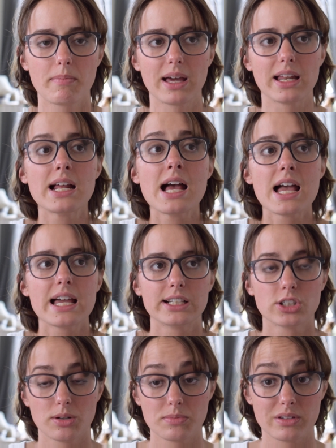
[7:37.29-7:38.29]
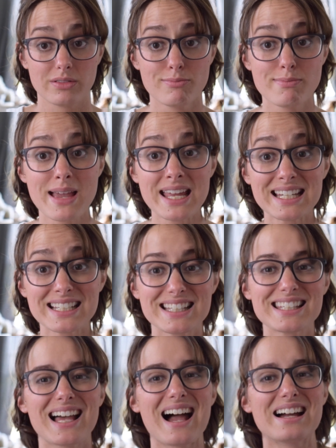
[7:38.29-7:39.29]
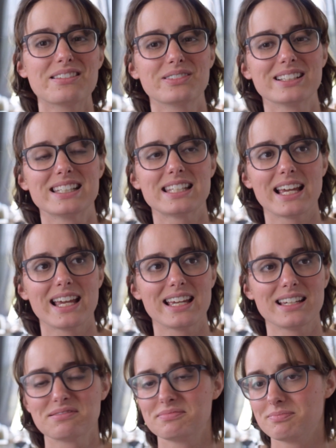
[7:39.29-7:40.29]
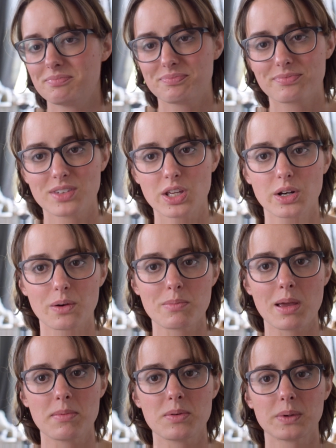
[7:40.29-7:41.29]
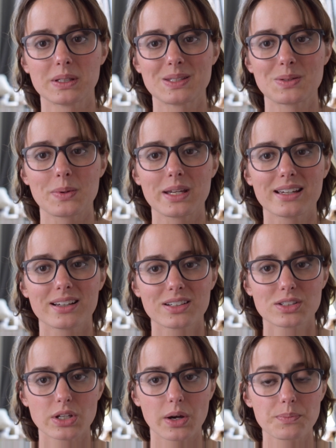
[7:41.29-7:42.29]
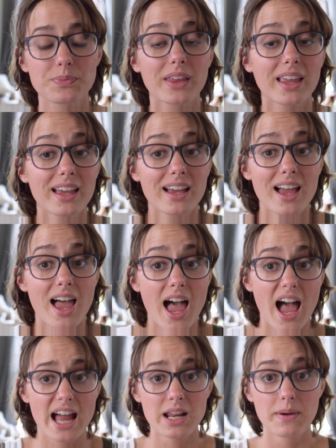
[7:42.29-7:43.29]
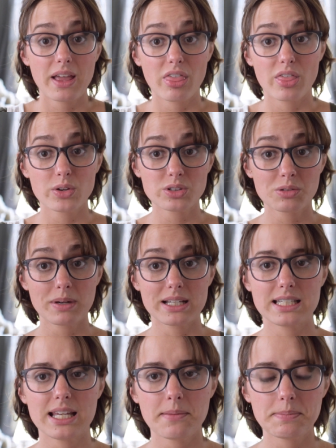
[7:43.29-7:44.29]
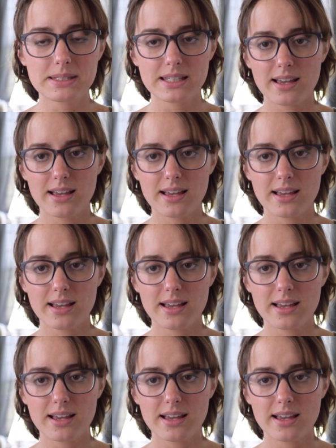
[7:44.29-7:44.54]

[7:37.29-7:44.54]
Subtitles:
But in terms of maintenance, I would say, maybe once a week. So anyway, those are my tips.